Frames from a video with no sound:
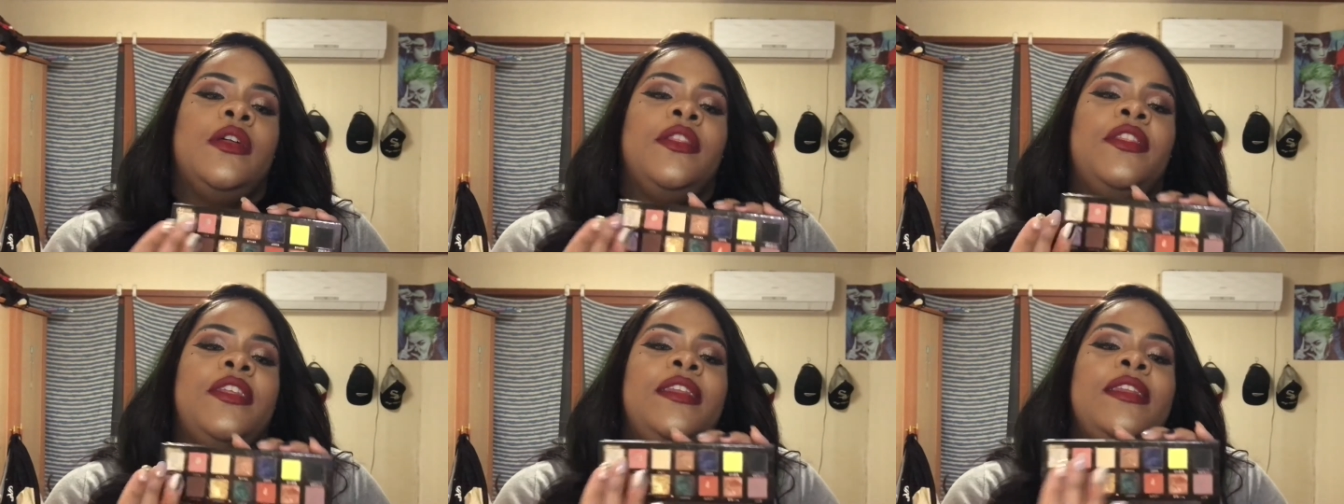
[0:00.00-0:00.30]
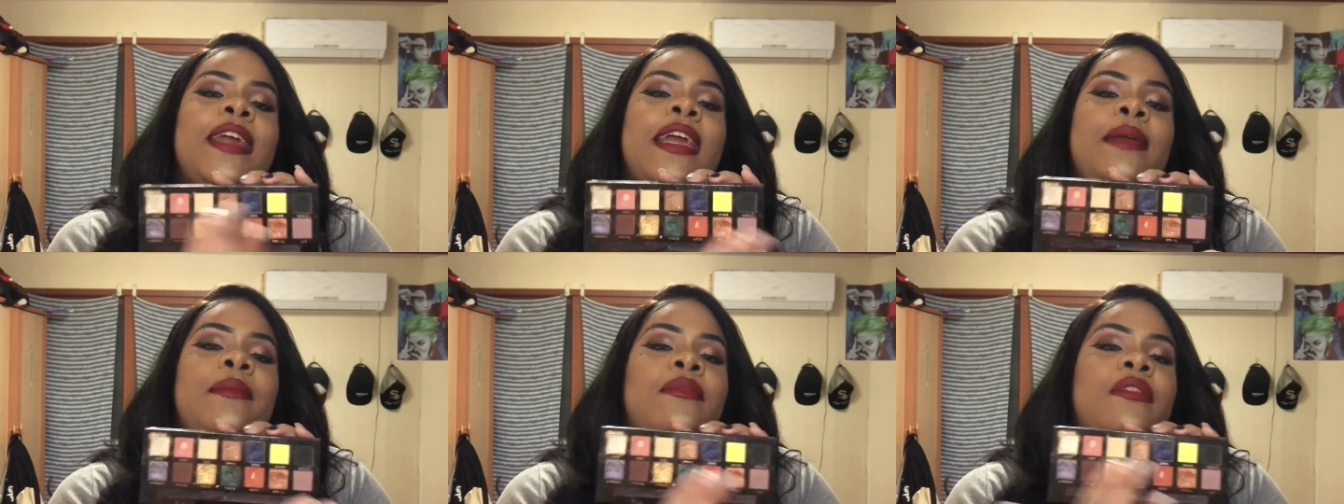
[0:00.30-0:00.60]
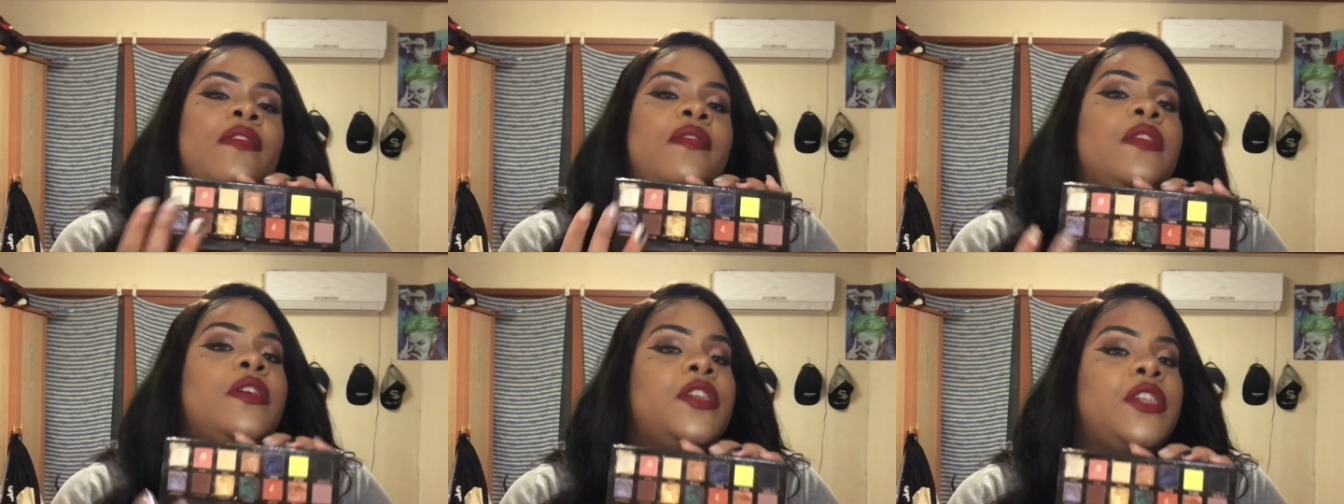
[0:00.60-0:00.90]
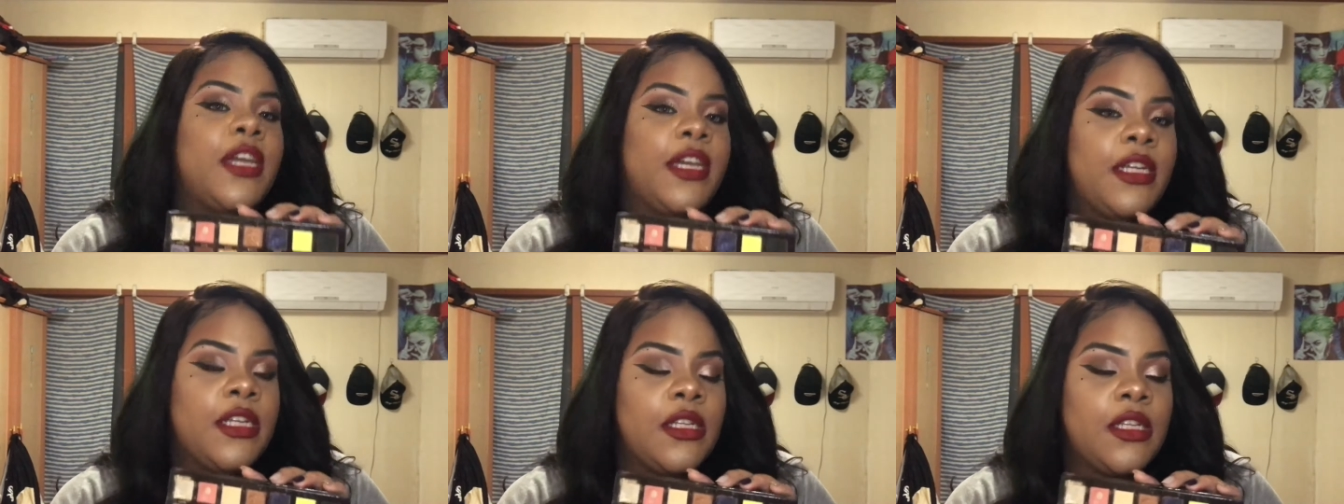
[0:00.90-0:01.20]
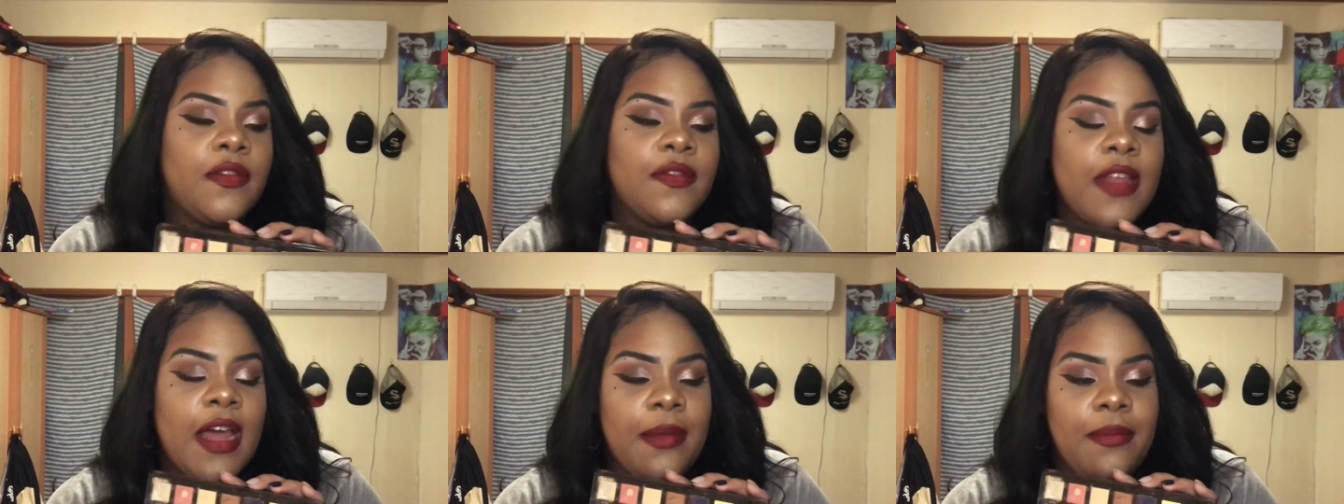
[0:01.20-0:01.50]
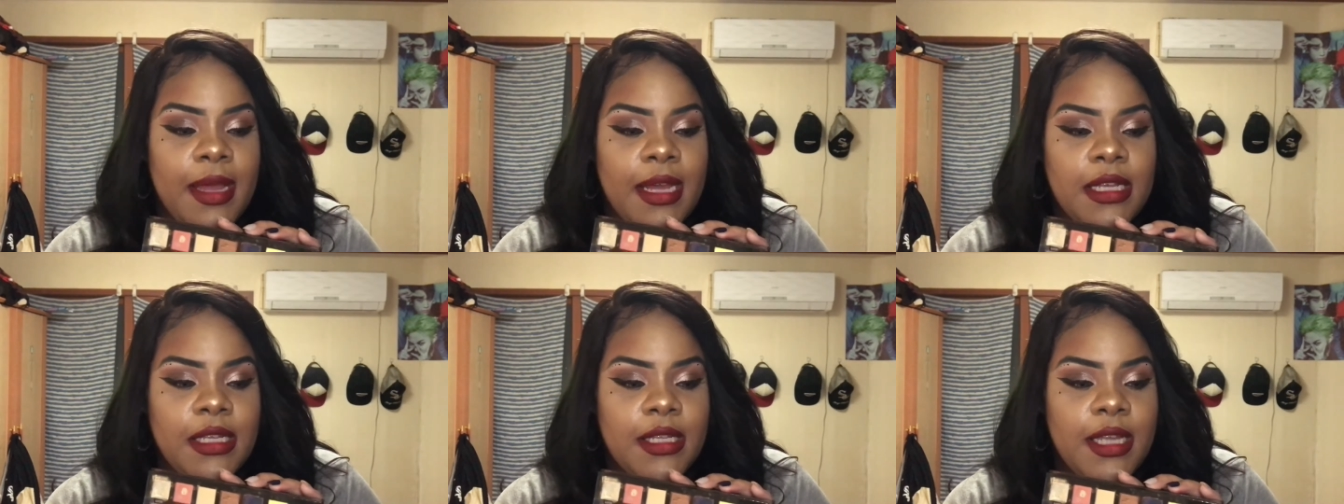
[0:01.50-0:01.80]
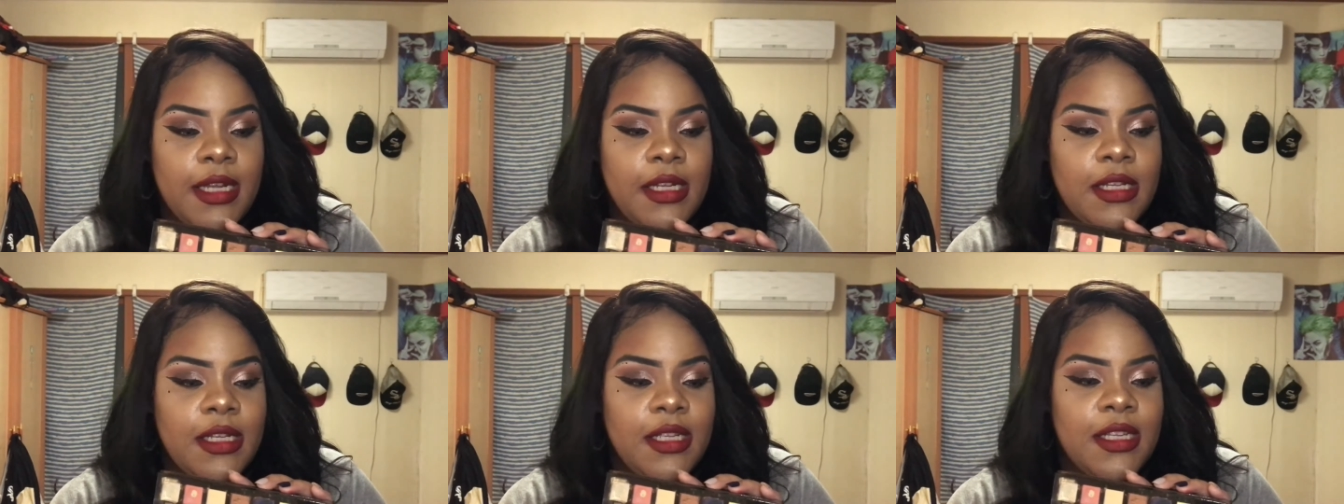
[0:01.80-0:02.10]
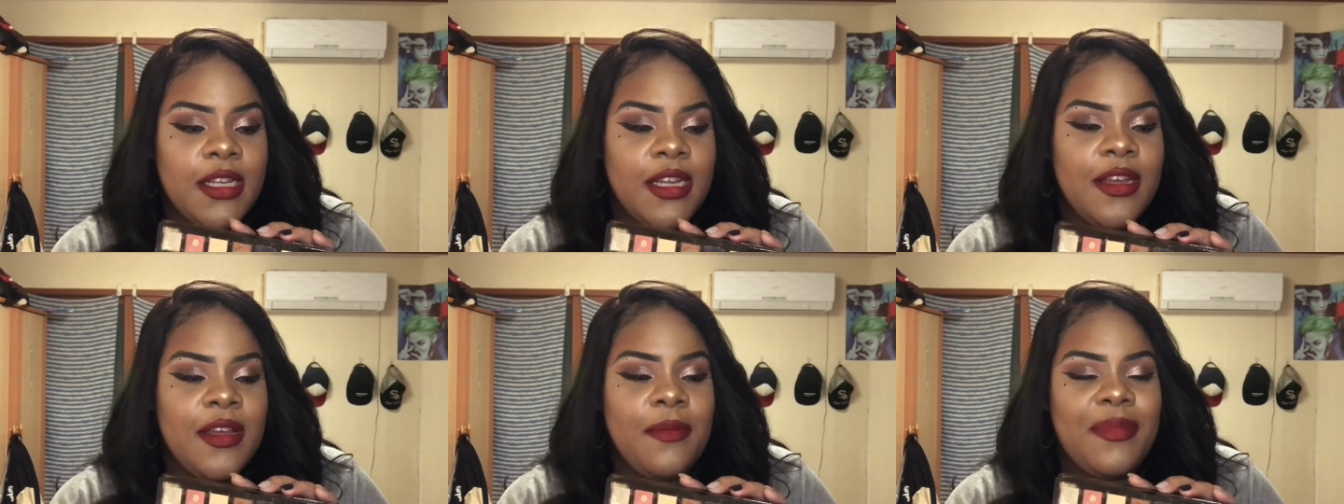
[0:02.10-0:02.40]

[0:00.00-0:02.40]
the names of the shades, if that makes sense.